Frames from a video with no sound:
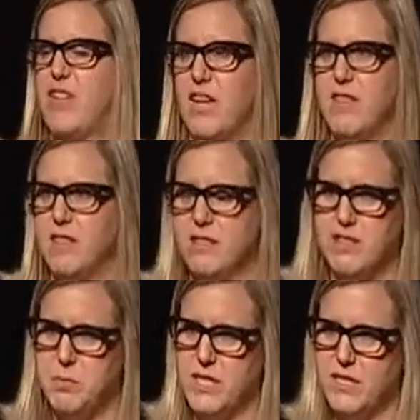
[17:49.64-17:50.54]
in this
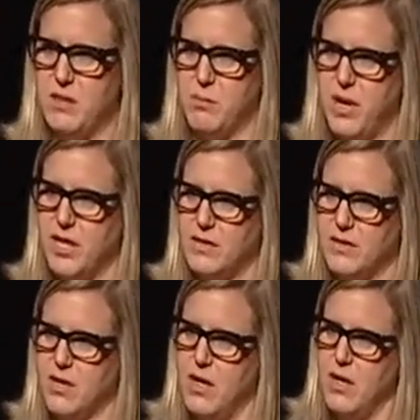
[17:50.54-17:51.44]
is bits and
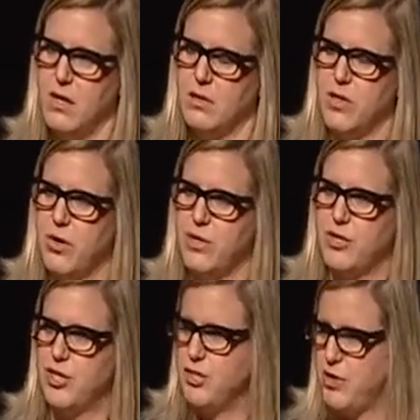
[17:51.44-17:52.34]
bytes. So it's
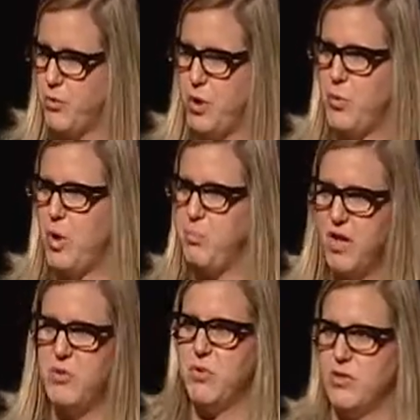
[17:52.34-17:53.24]
just, do you want one
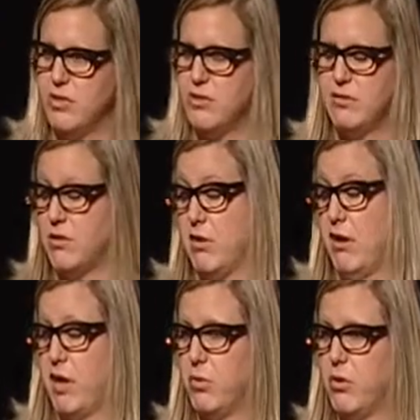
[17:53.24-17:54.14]
bit, which is a
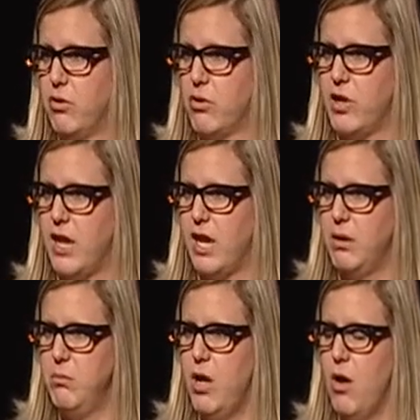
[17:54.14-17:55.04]
label or a
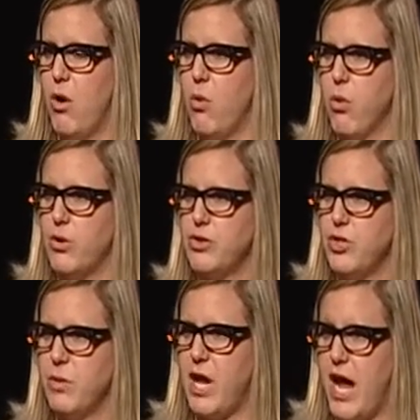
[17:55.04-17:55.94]
name, or do
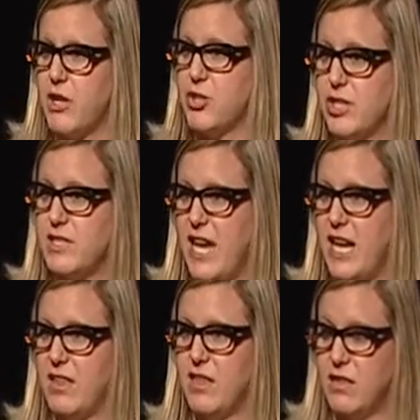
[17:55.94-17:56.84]
you want to actually
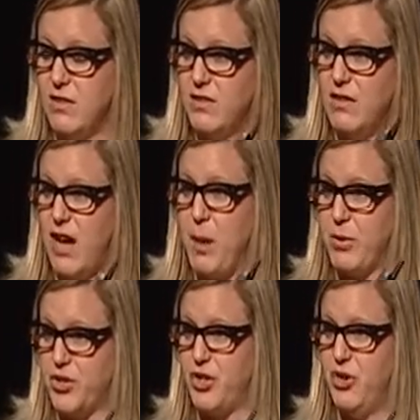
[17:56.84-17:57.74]
take the
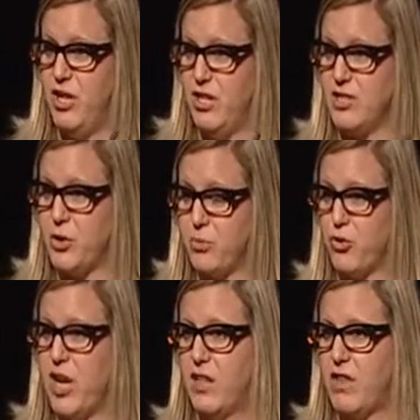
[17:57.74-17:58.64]
opportunity to
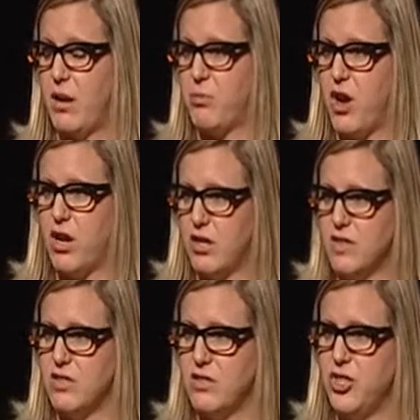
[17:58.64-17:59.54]
break that product
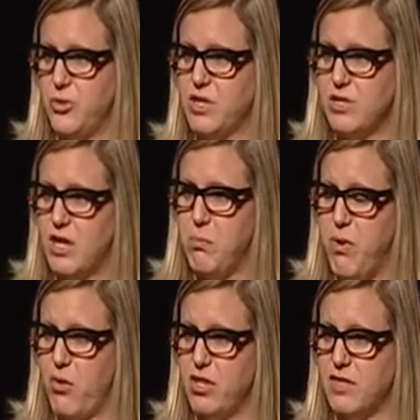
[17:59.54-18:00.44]
into its
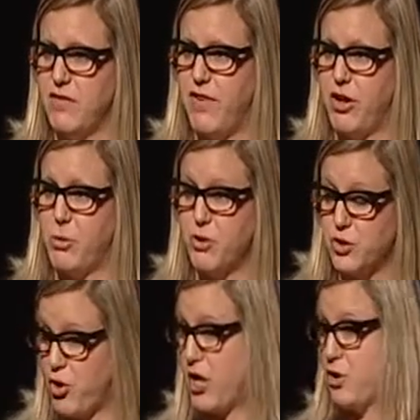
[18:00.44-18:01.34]
components and variables,
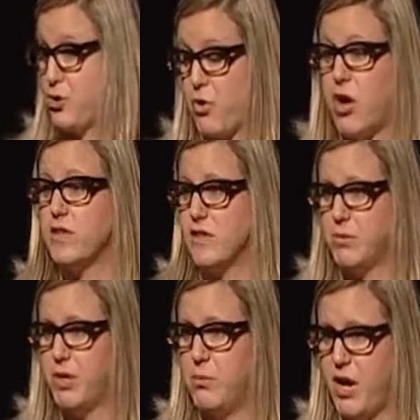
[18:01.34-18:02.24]
try to draw some
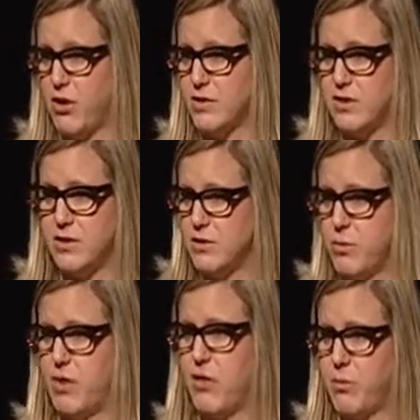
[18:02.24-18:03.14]
comparisons
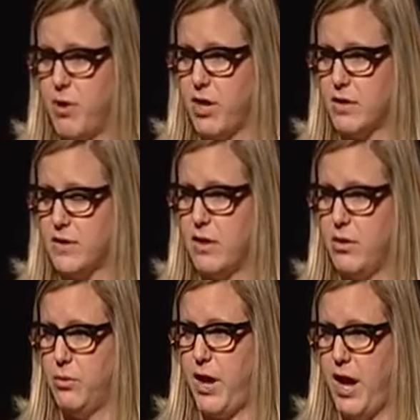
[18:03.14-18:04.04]
with other products that
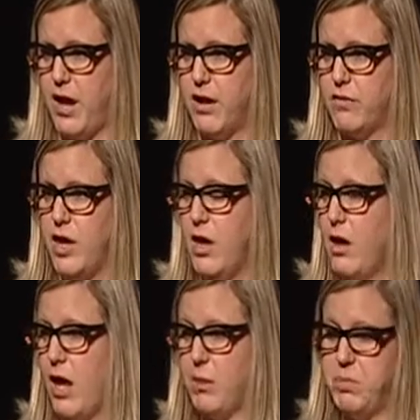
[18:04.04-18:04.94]
have,
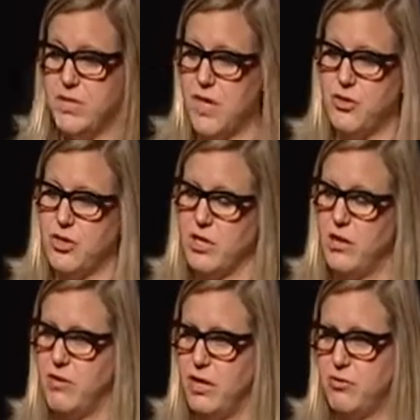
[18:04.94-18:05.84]
and potentially
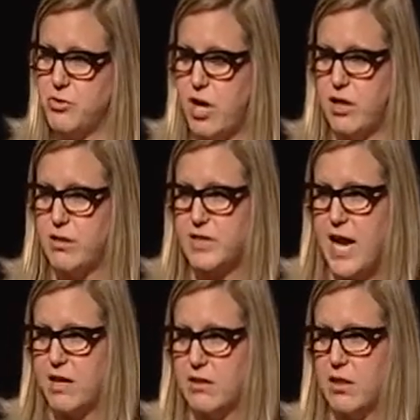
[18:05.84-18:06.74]
even try to
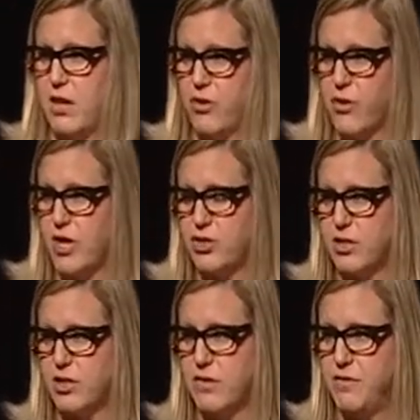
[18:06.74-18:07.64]
tackle an
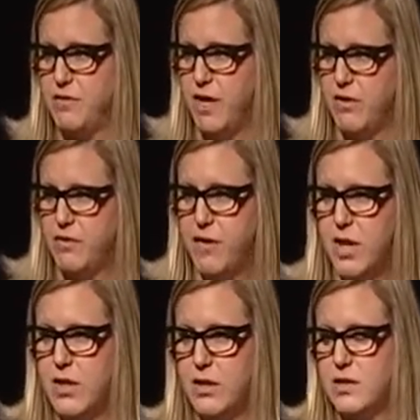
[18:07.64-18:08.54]
integration if
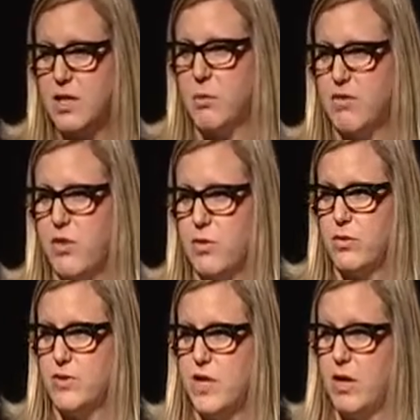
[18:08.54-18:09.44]
some of
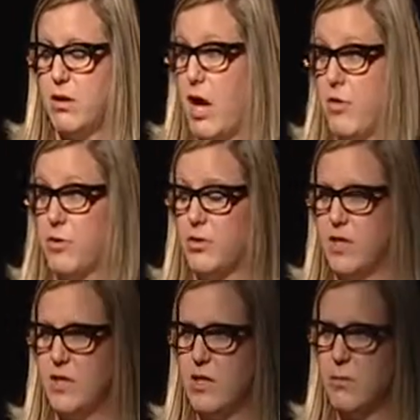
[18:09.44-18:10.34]
those other
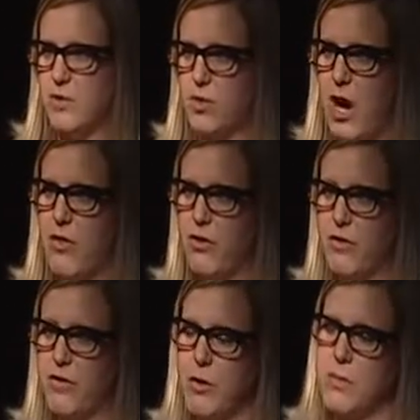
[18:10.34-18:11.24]
systems or other
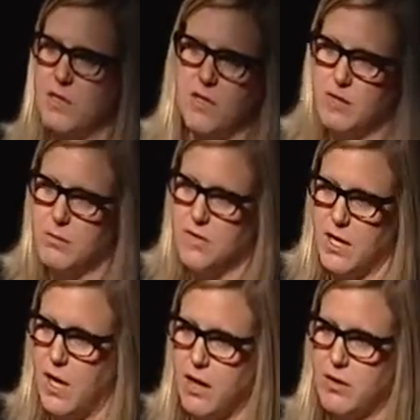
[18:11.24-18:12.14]
fulfillment systems
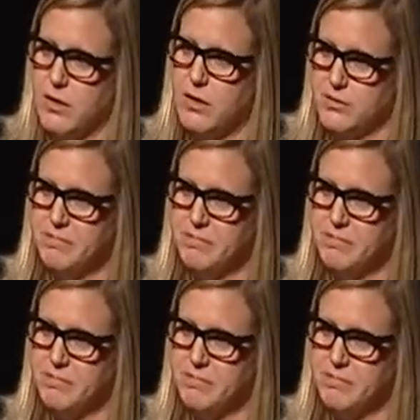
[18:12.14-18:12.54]
can handle it.